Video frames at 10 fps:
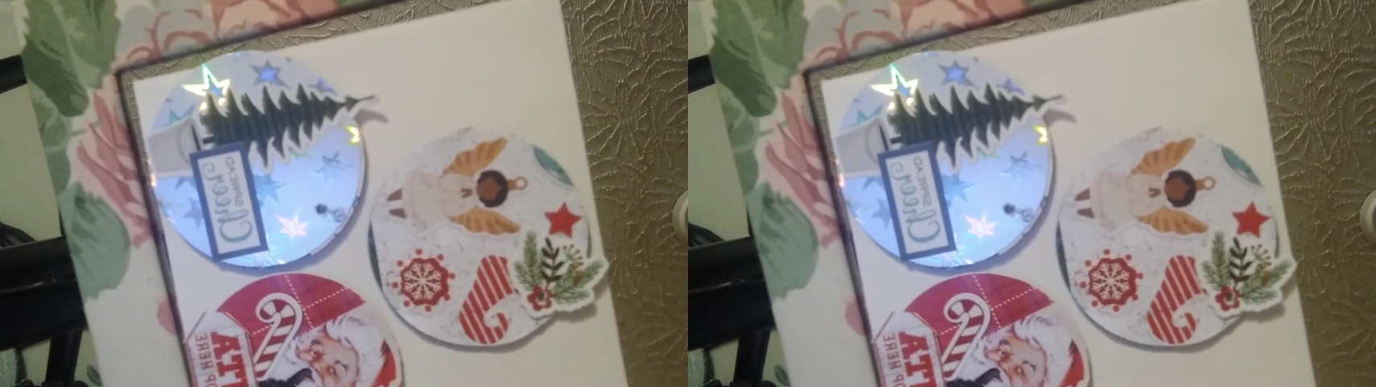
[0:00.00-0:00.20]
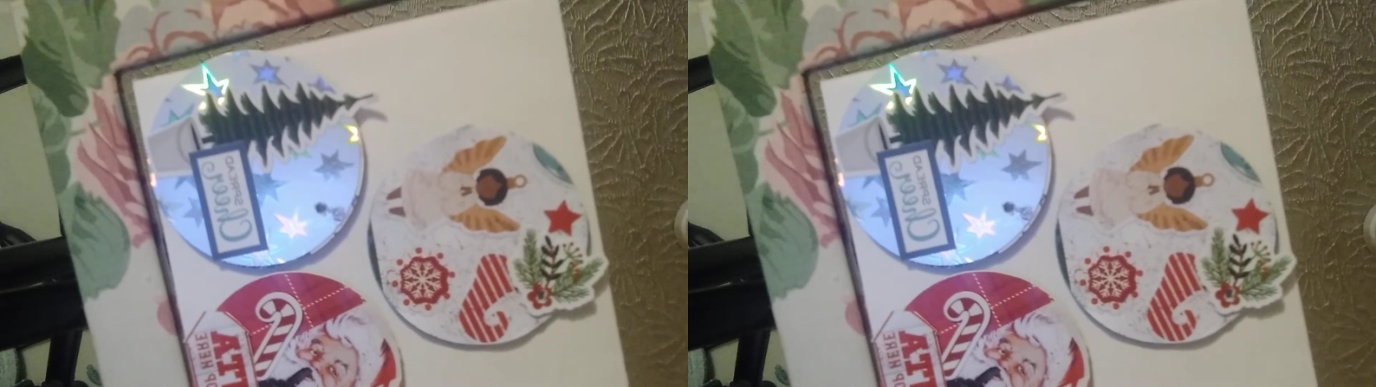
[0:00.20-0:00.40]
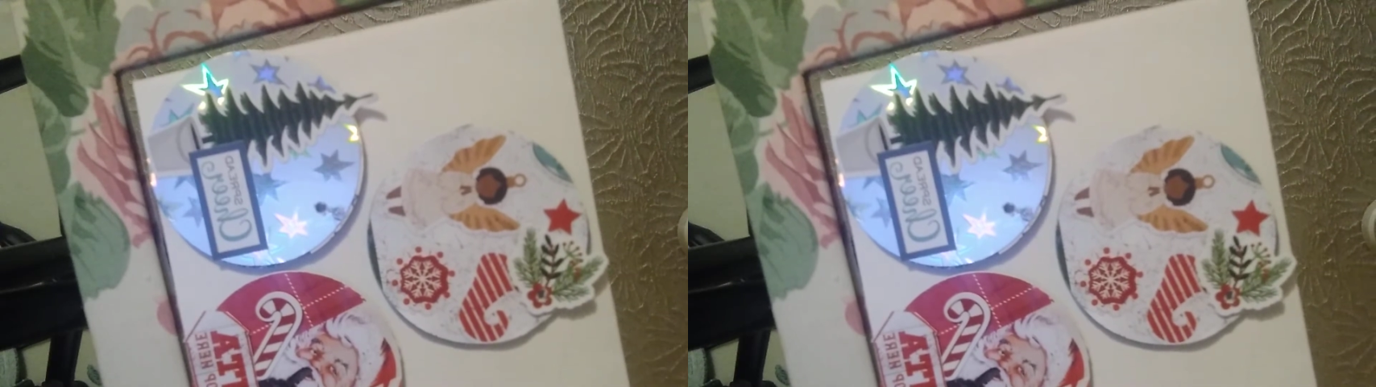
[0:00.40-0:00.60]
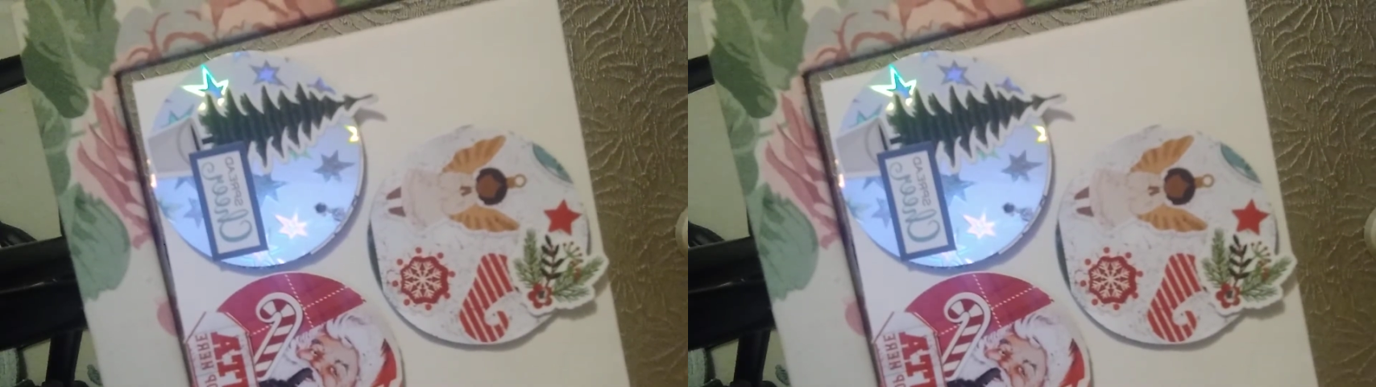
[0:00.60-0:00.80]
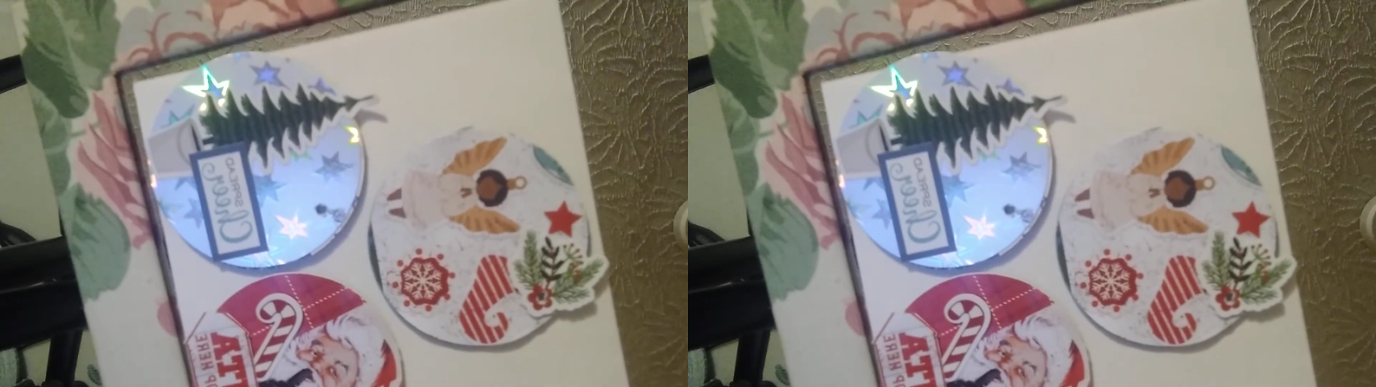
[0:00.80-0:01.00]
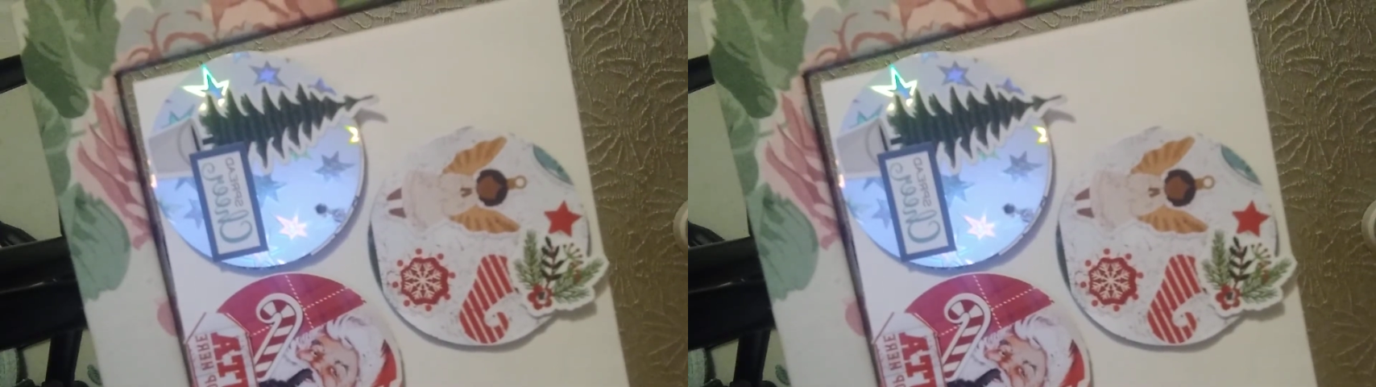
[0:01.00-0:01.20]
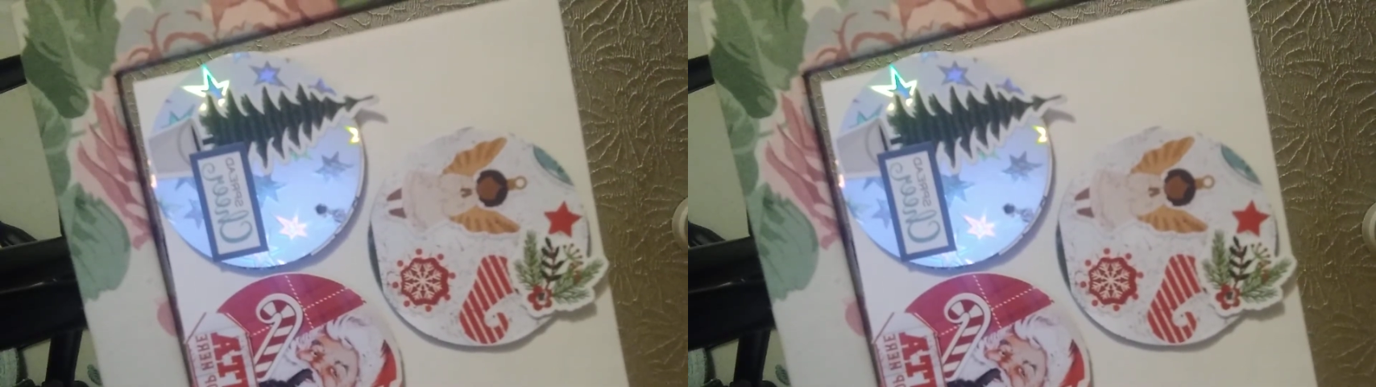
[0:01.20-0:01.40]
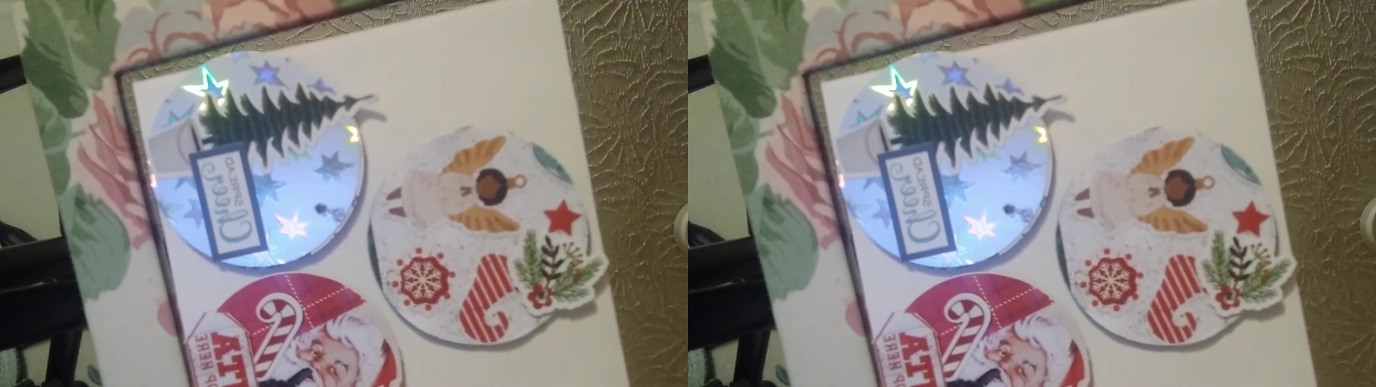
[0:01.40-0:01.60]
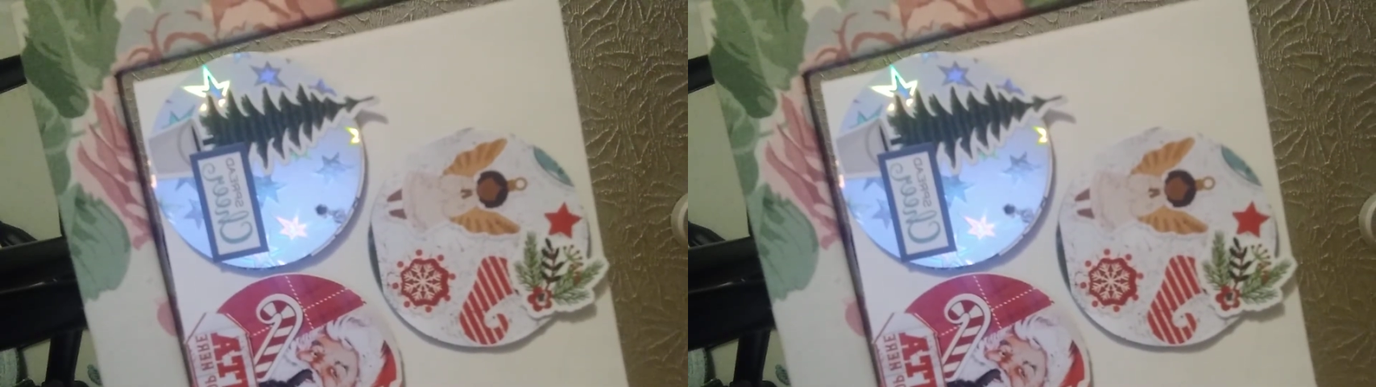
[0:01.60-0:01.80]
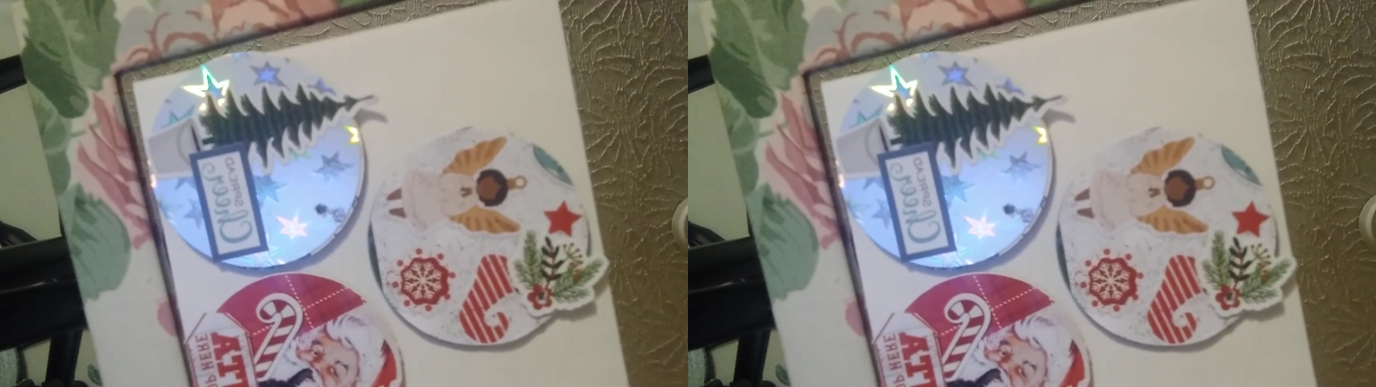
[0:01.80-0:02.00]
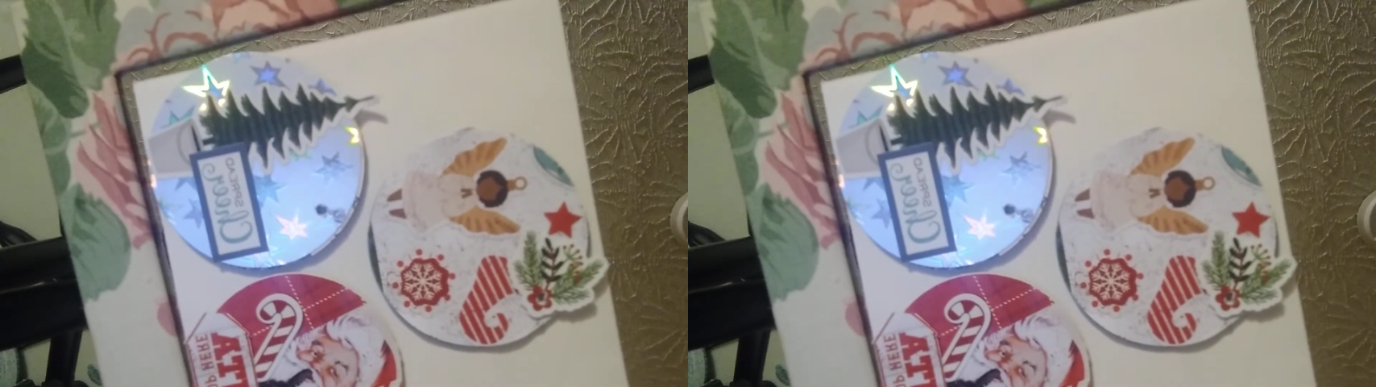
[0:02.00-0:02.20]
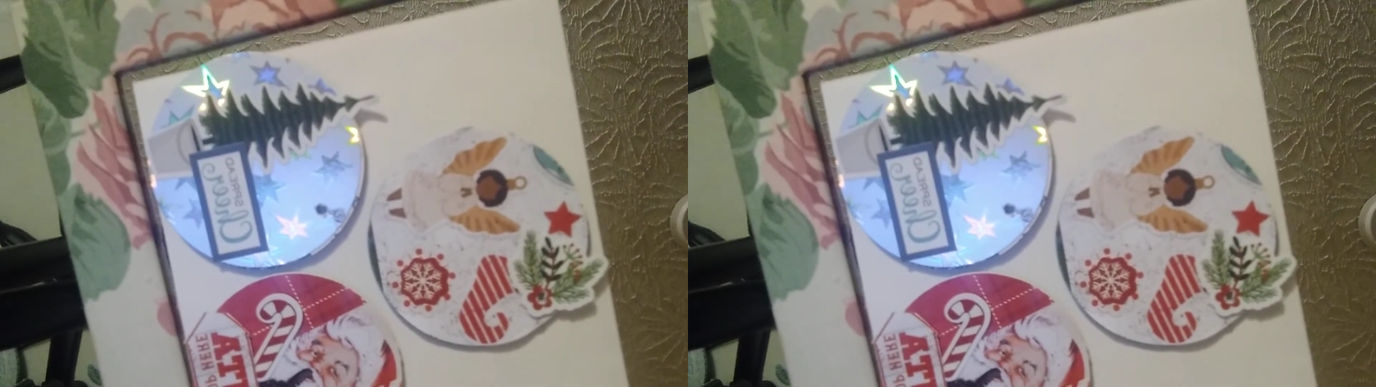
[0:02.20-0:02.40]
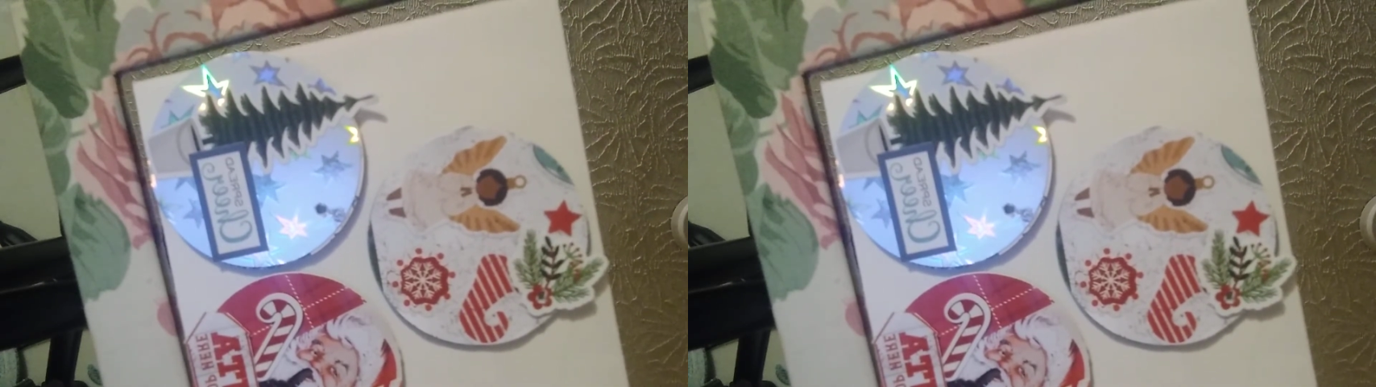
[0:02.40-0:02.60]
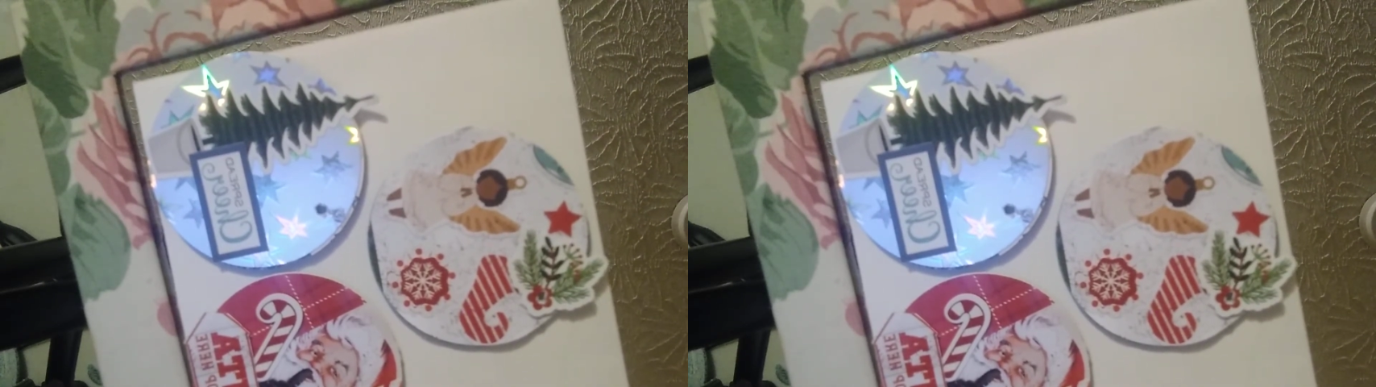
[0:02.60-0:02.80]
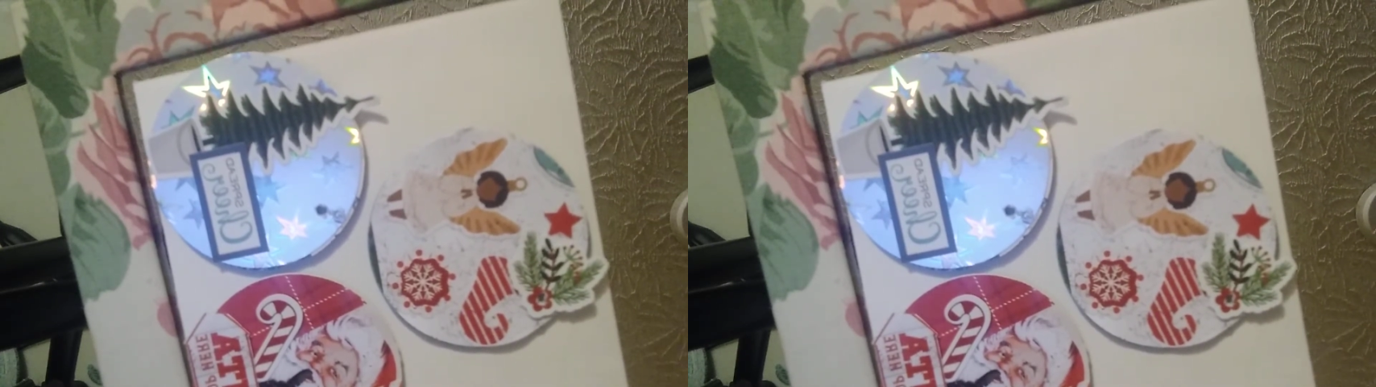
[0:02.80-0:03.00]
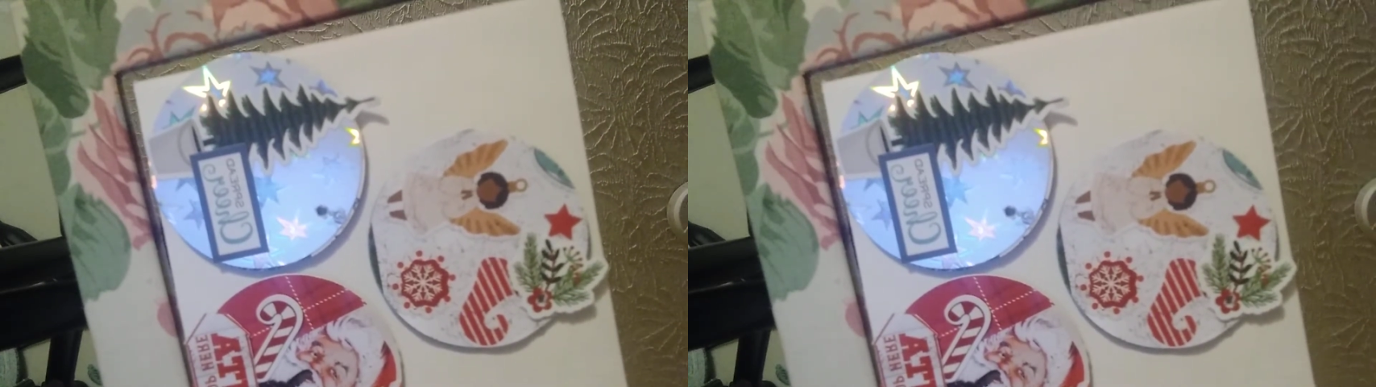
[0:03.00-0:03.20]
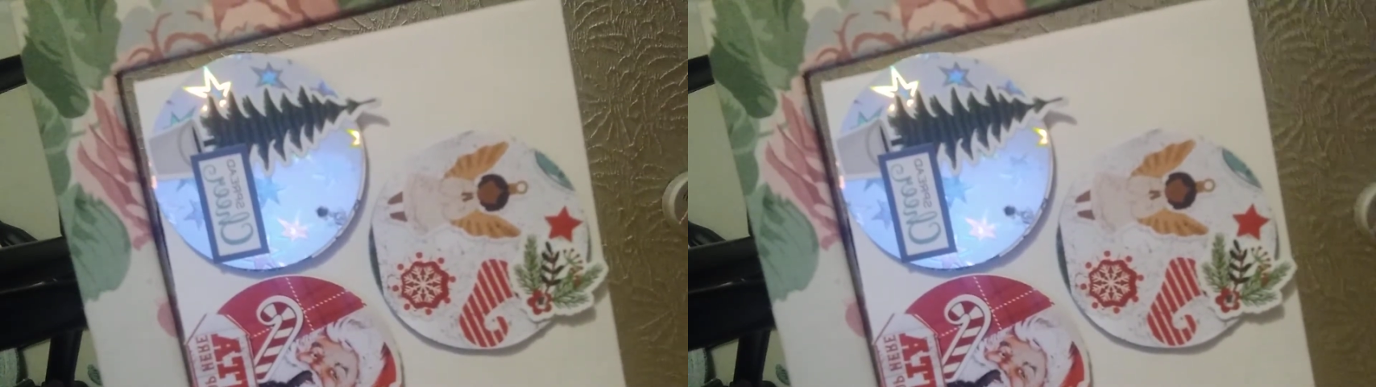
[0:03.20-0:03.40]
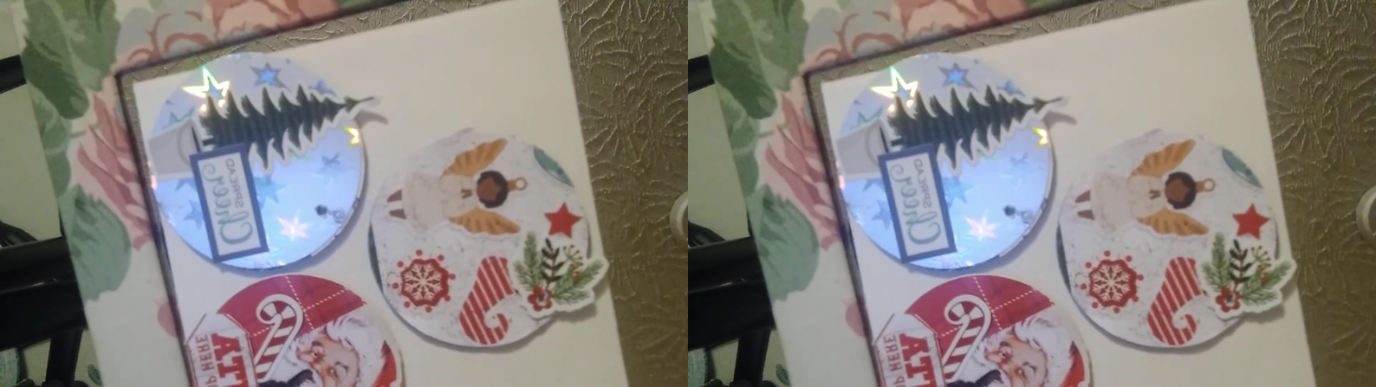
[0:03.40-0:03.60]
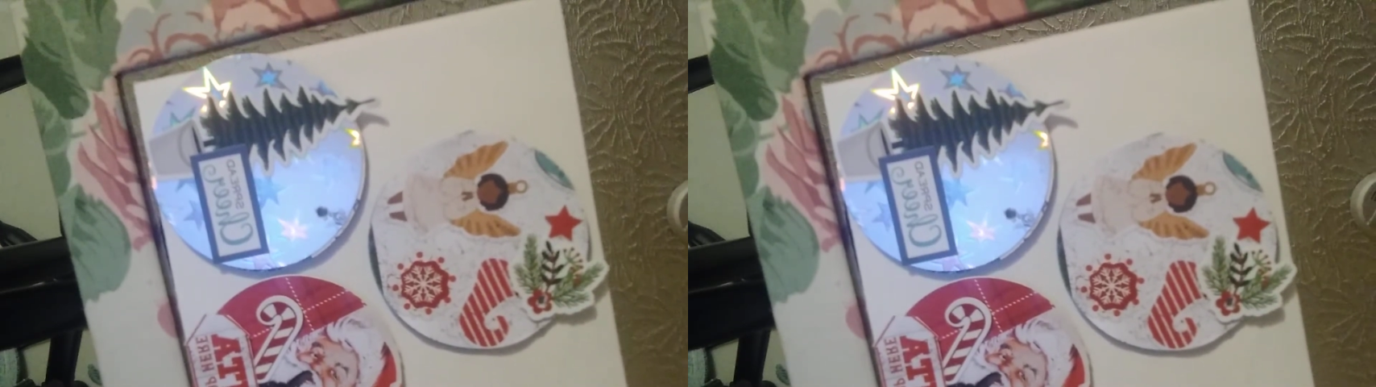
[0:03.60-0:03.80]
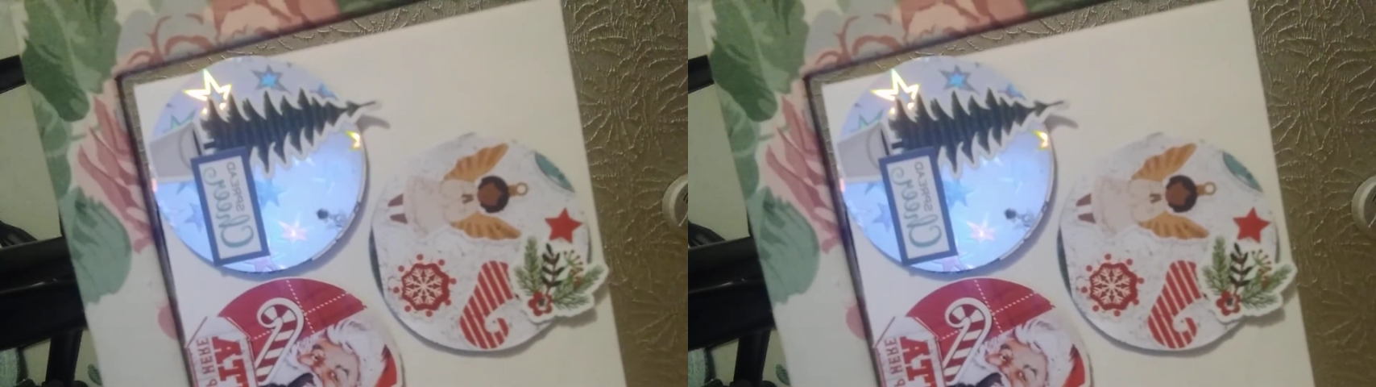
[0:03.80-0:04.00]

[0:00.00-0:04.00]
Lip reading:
Nobody's mouth can be seen.